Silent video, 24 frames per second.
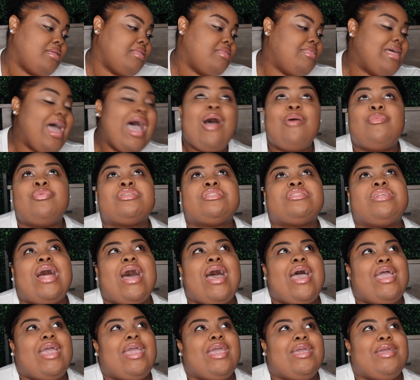That was
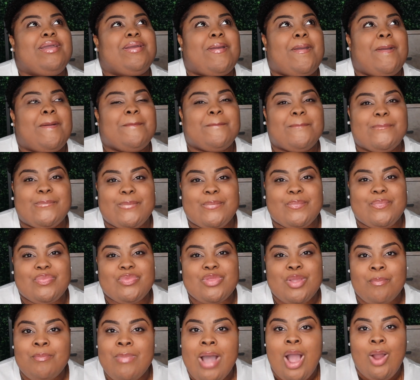like
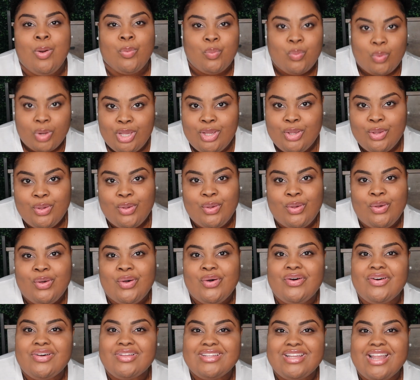my
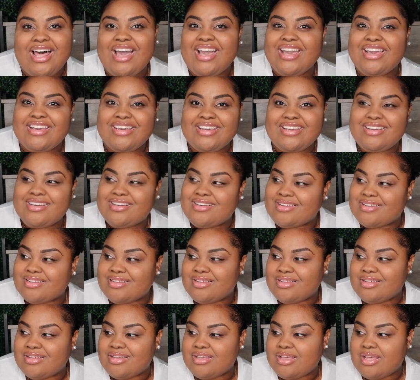real, like,
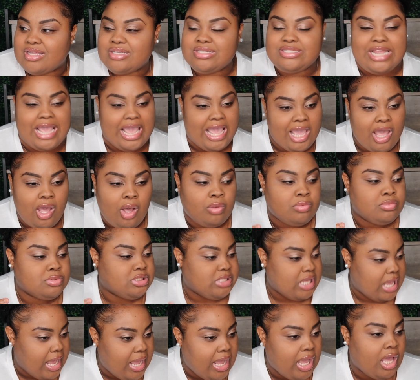
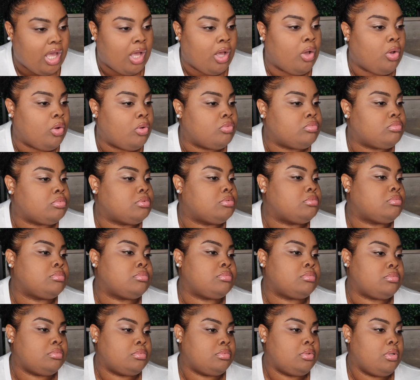downtown
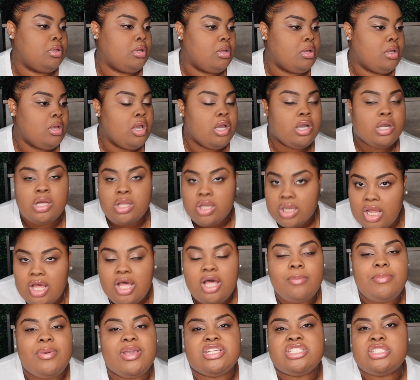
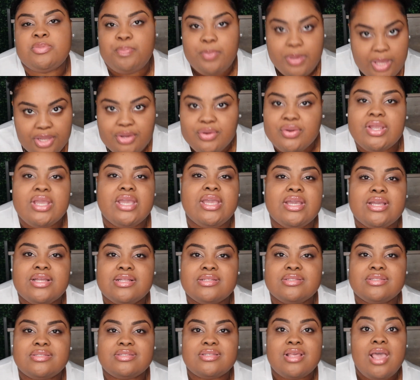club experience.
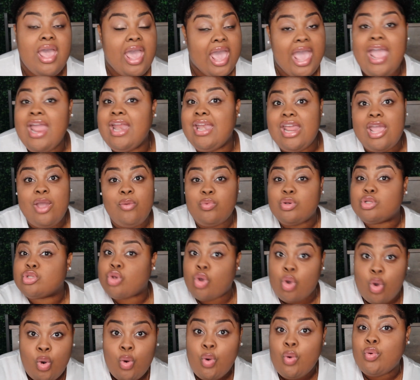And it was
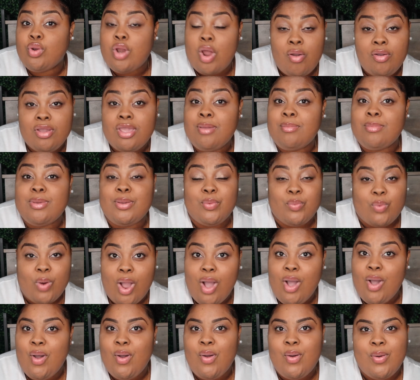cool, don't get me
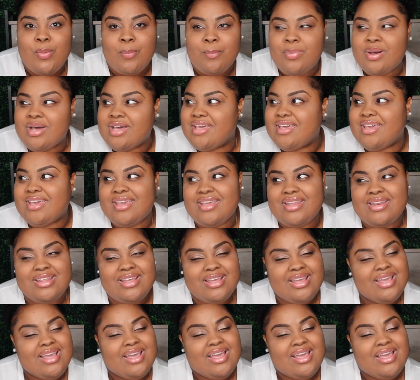wrong, but